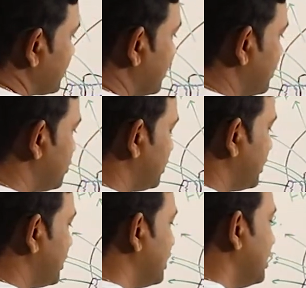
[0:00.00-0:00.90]
is
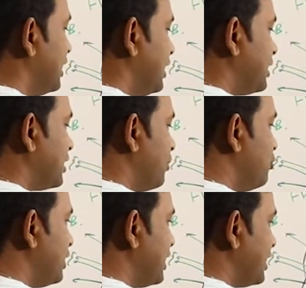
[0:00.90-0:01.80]
considered, it
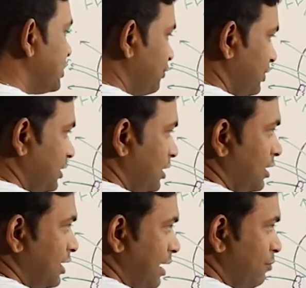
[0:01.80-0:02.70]
communicates with
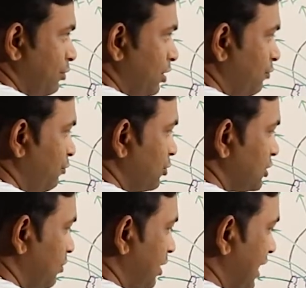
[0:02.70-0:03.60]
the temporal
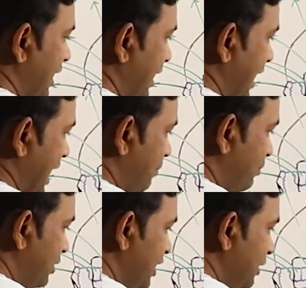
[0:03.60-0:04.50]
fossa by a
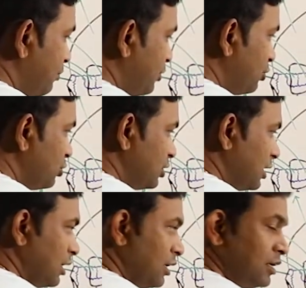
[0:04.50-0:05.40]
gap deep to
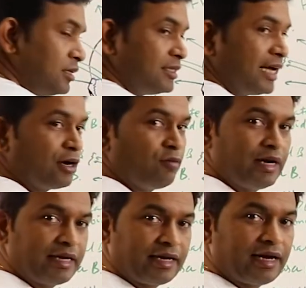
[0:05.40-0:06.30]
the
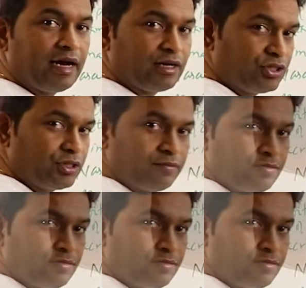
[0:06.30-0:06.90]
zygomatic arch.